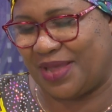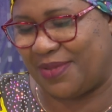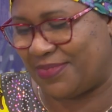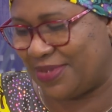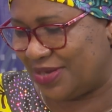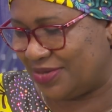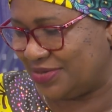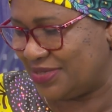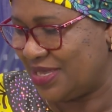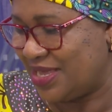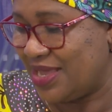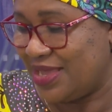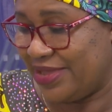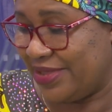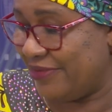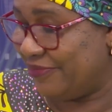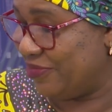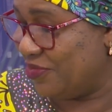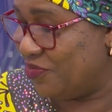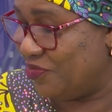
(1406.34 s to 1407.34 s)
about
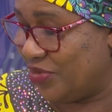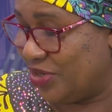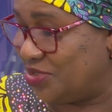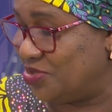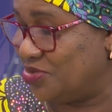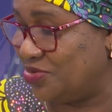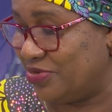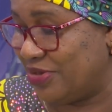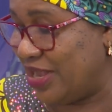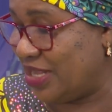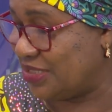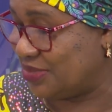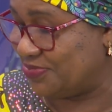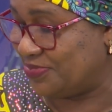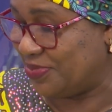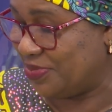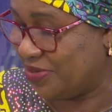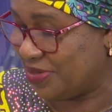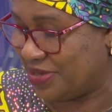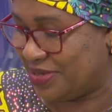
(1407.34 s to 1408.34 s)
even with children's
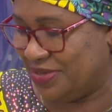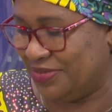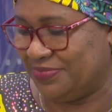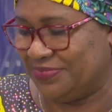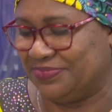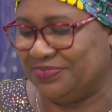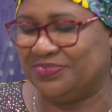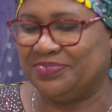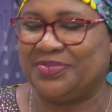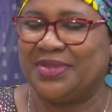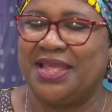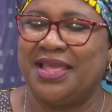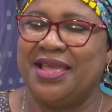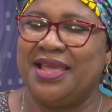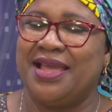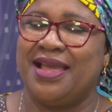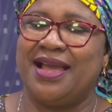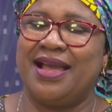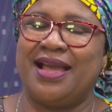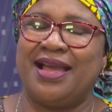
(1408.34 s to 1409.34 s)
book.
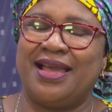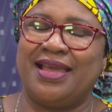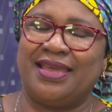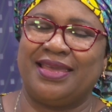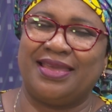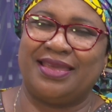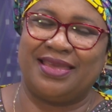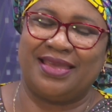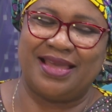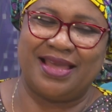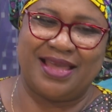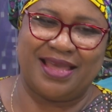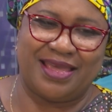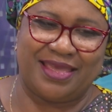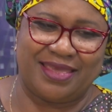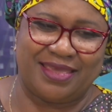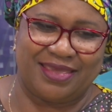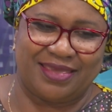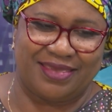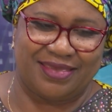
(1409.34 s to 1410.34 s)
Yeah,
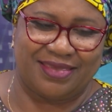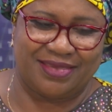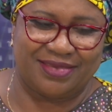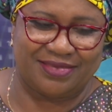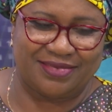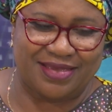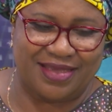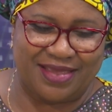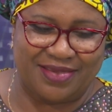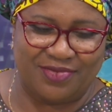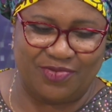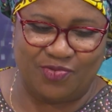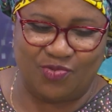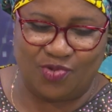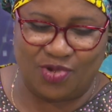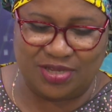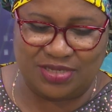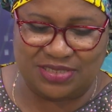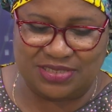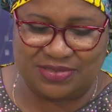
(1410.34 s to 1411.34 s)
I I I
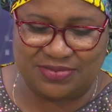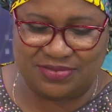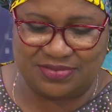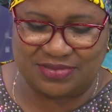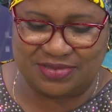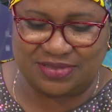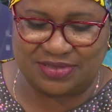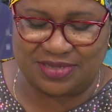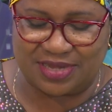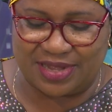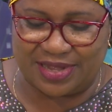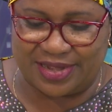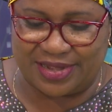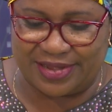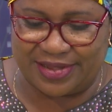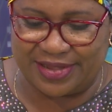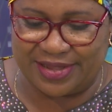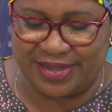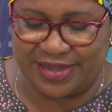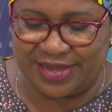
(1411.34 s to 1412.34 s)
once
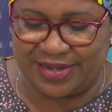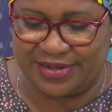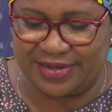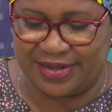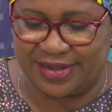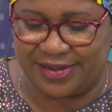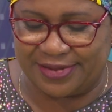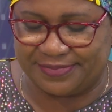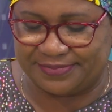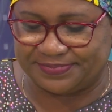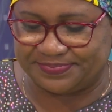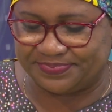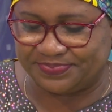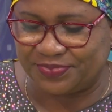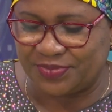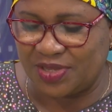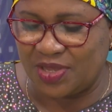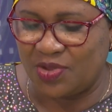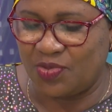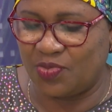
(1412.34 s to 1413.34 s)
uh, had um,
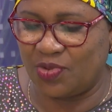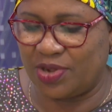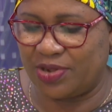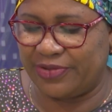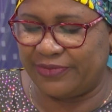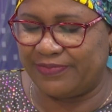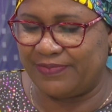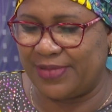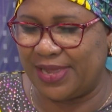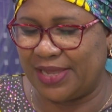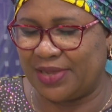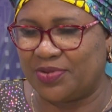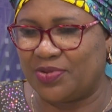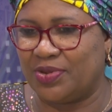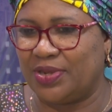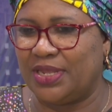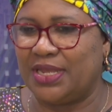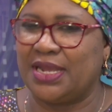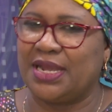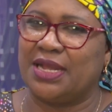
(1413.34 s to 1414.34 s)
one of my
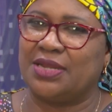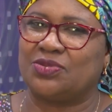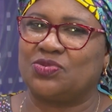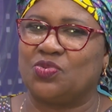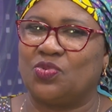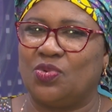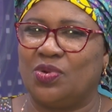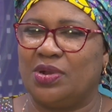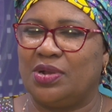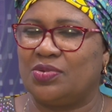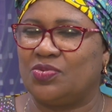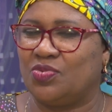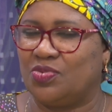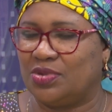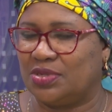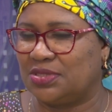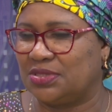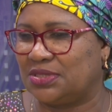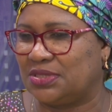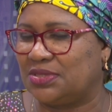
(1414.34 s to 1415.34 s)
colleague at work
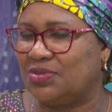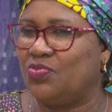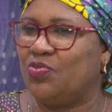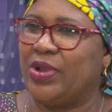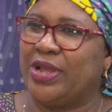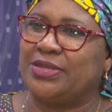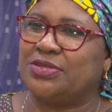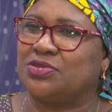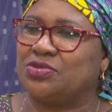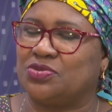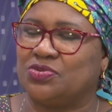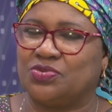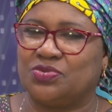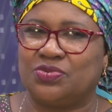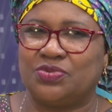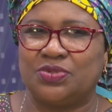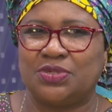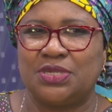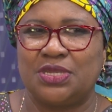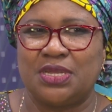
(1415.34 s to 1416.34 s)
was went
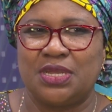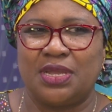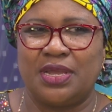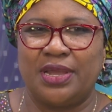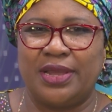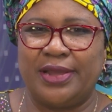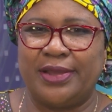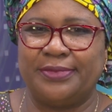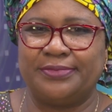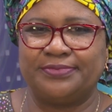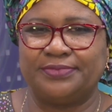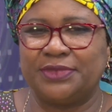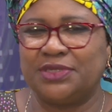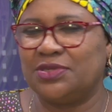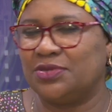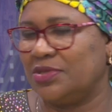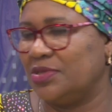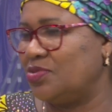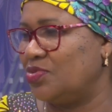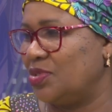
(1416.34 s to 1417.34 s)
to um, you
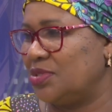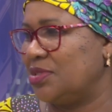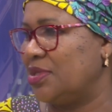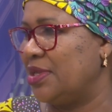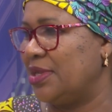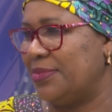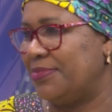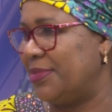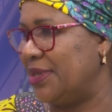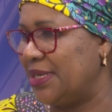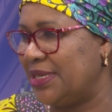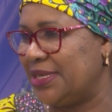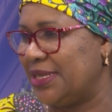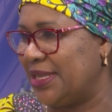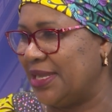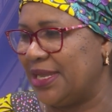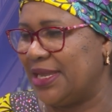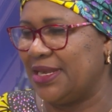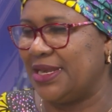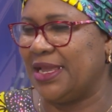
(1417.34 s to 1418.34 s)
know, it was on a
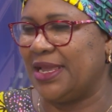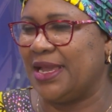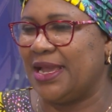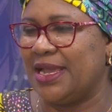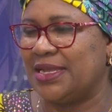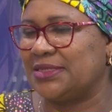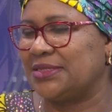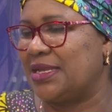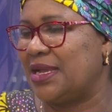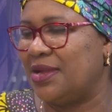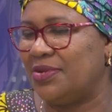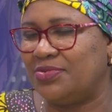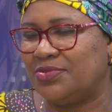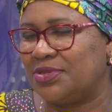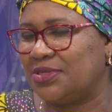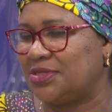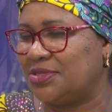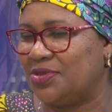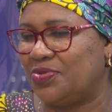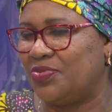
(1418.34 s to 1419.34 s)
Monday, and I asked, "How
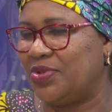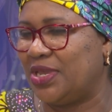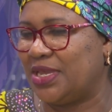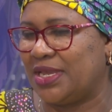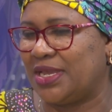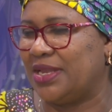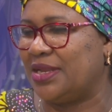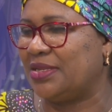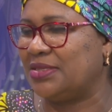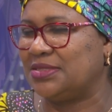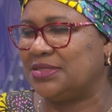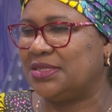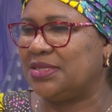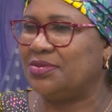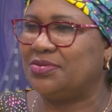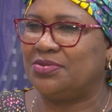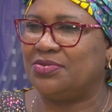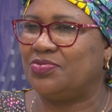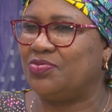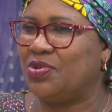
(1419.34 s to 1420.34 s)
was your weekend?" And he
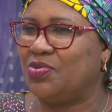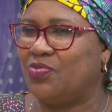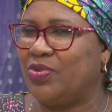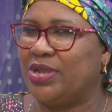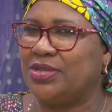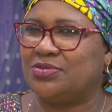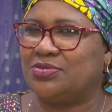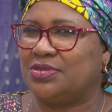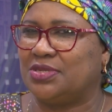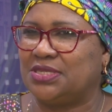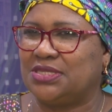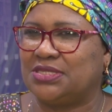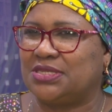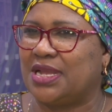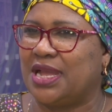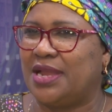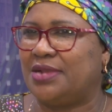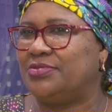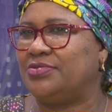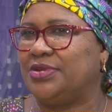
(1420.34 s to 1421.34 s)
said, "Oh, we went to this
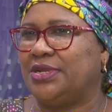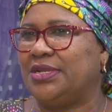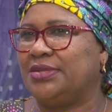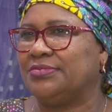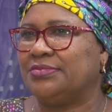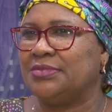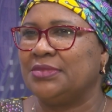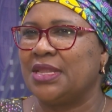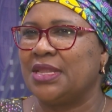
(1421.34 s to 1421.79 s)
gathering,